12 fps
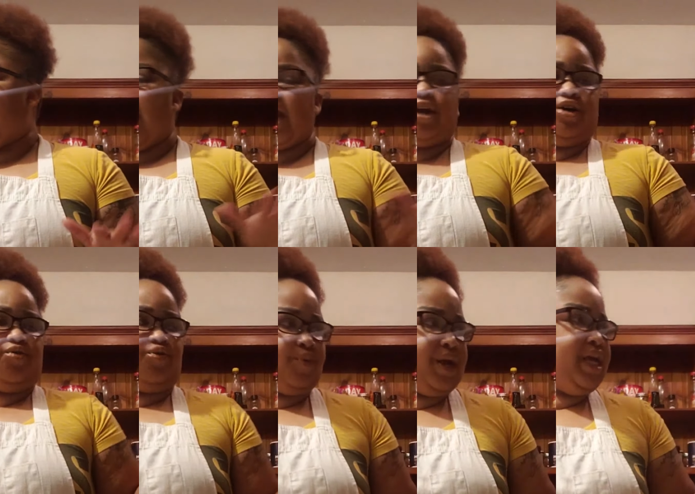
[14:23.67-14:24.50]
like I
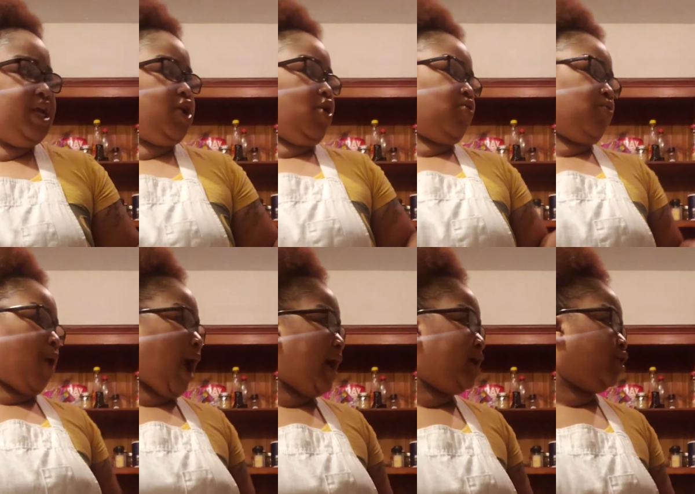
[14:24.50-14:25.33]
couldn't read or
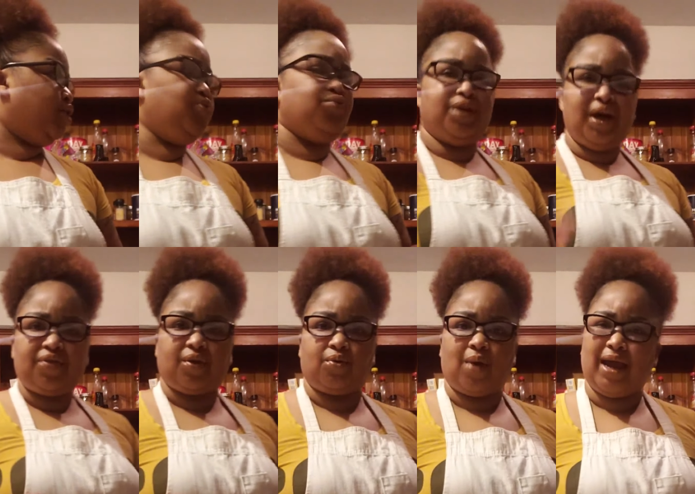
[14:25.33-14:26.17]
write or do
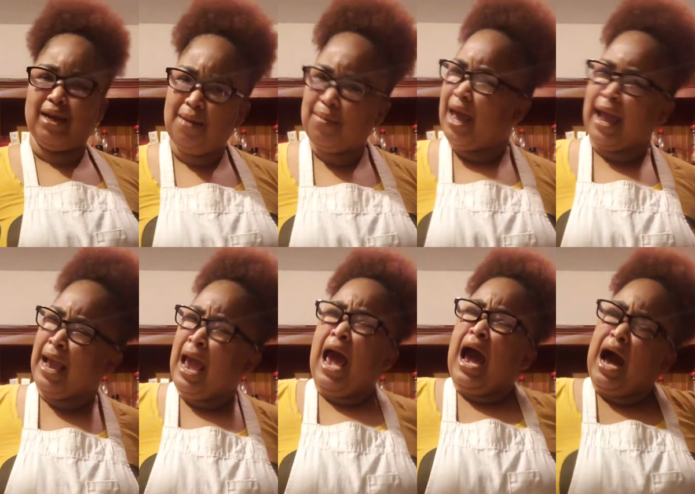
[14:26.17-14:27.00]
nothing right. And I'm like,
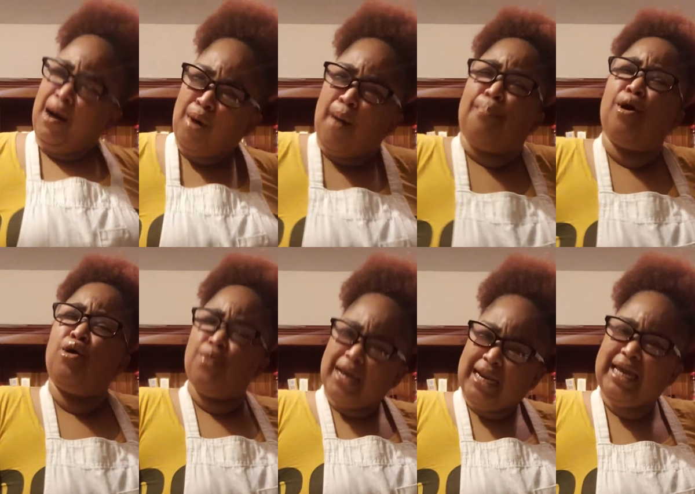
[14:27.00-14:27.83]
I'm a
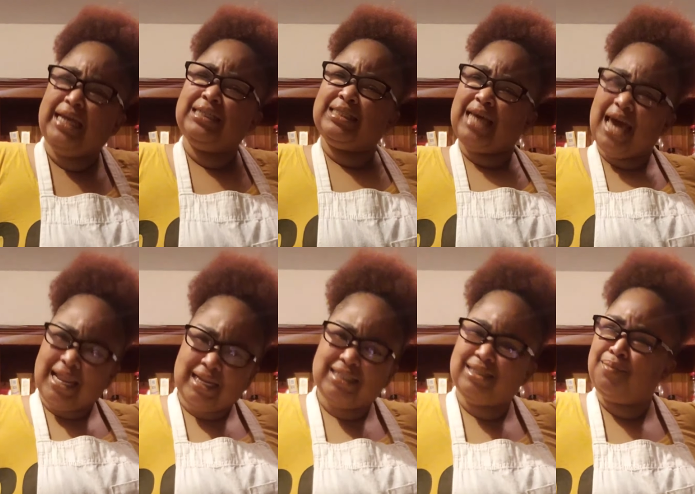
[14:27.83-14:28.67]
pretty
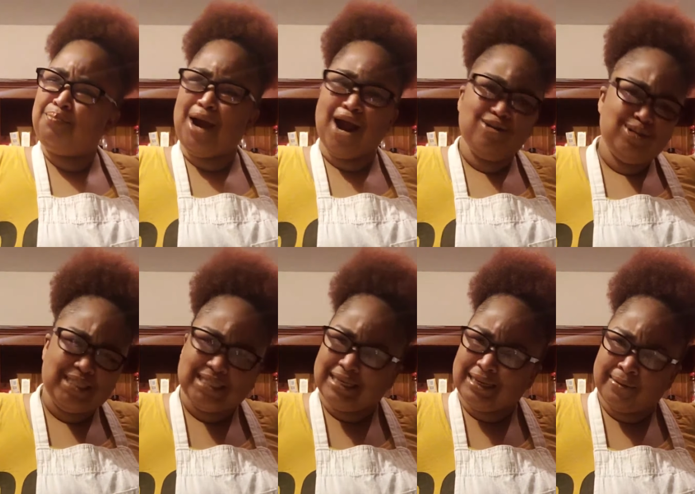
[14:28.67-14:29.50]
intelligent
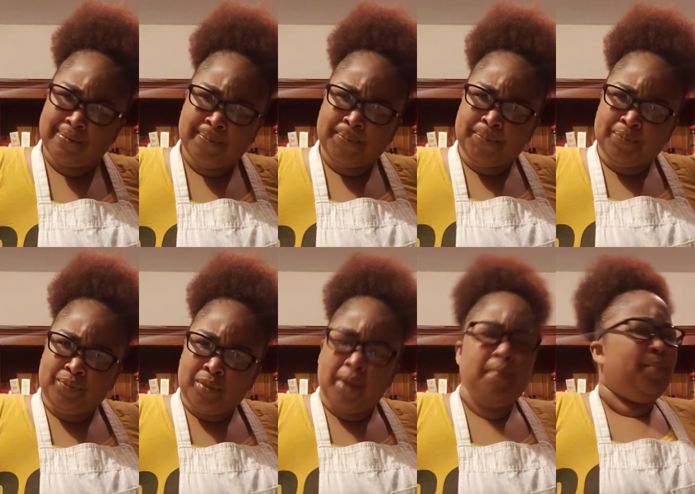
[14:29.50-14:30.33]
person.
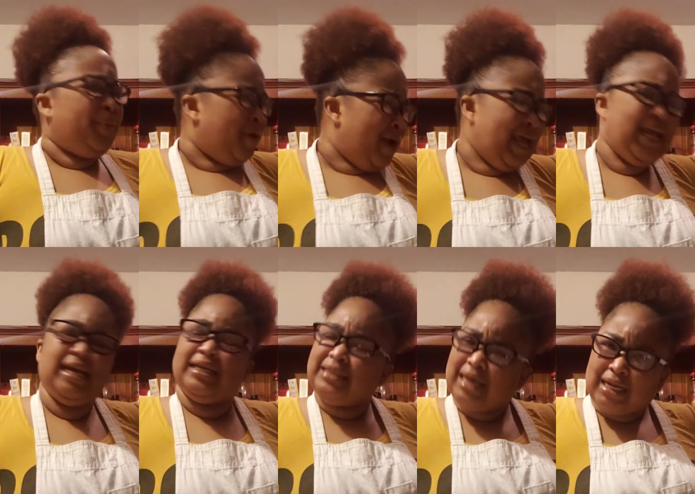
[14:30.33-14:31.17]
Pretty
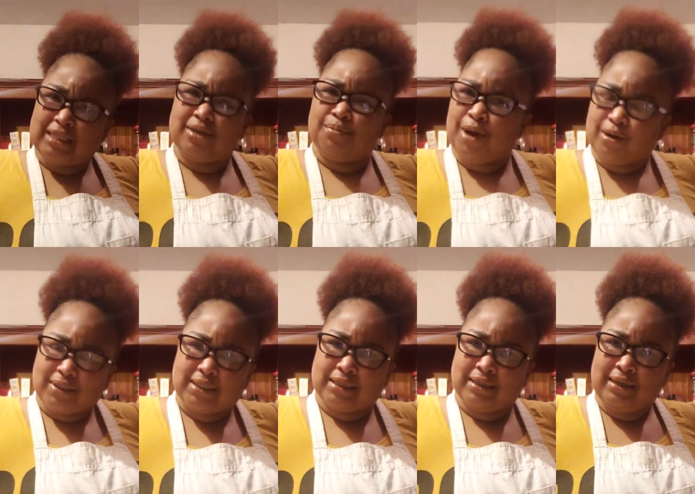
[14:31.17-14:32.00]
intelligent
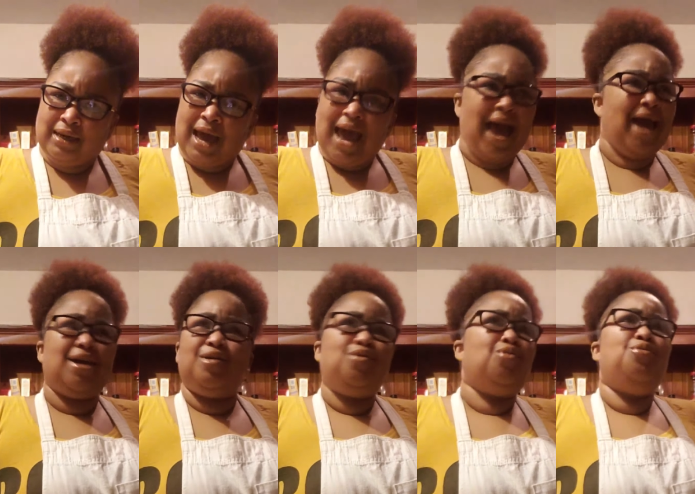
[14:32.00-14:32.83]
person. I
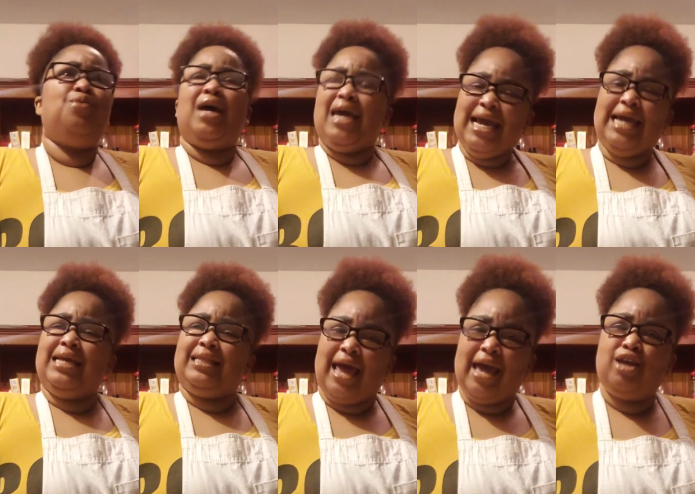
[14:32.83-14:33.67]
can do
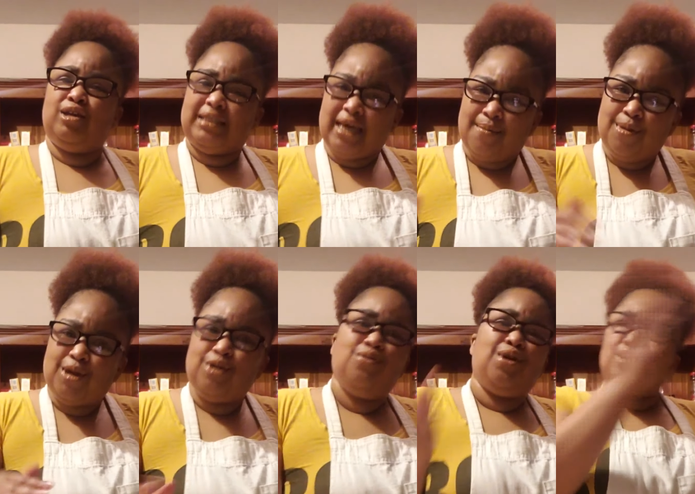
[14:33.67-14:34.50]
anything you tell me to
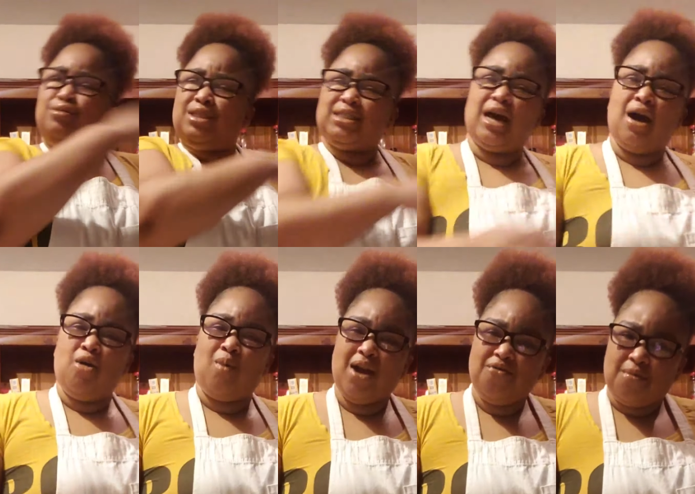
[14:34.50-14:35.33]
do and you just gone
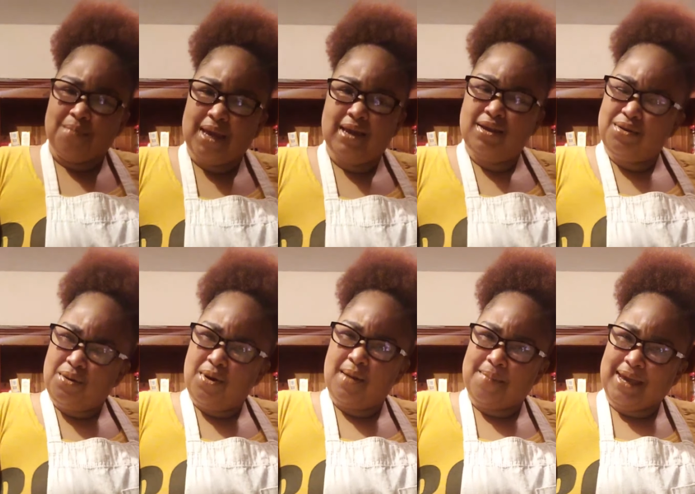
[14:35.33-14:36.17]
away from me. You
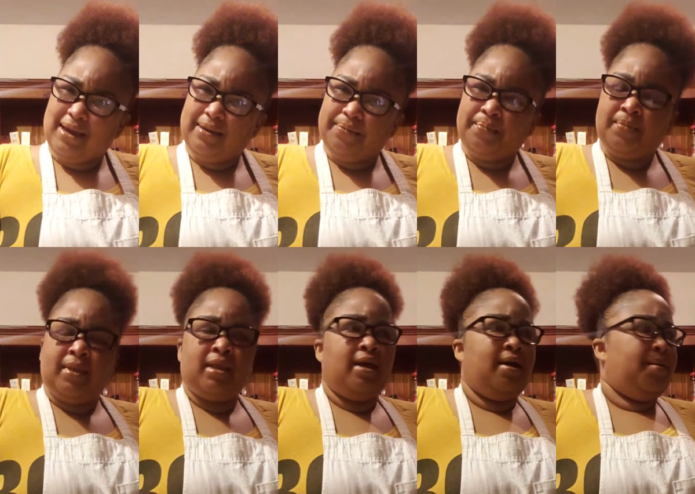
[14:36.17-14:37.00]
know what I mean?
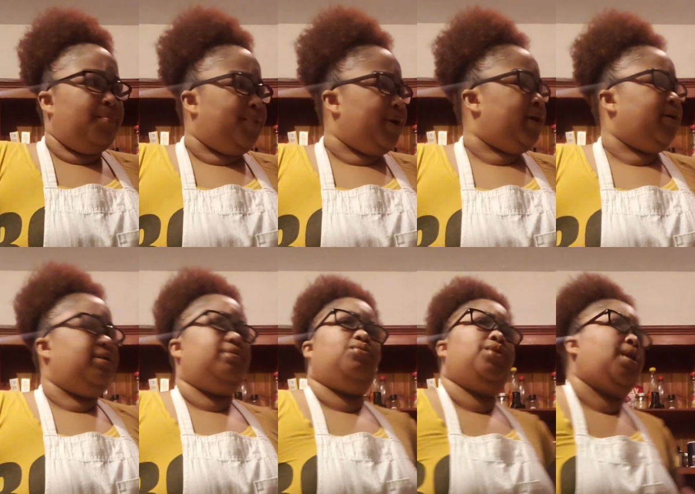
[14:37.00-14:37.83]

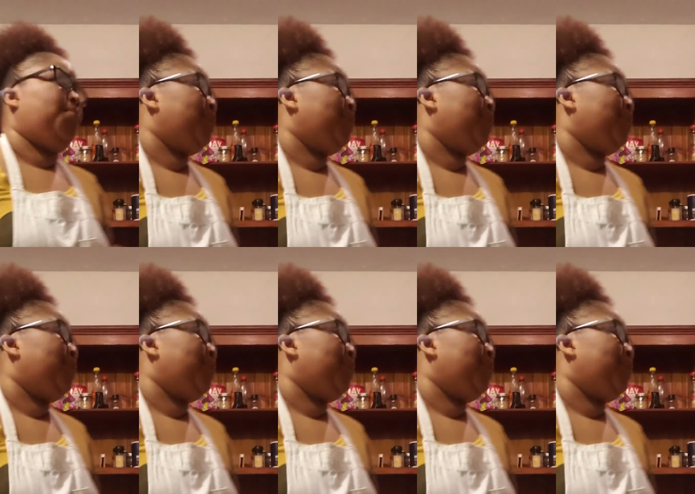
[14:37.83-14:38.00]
But when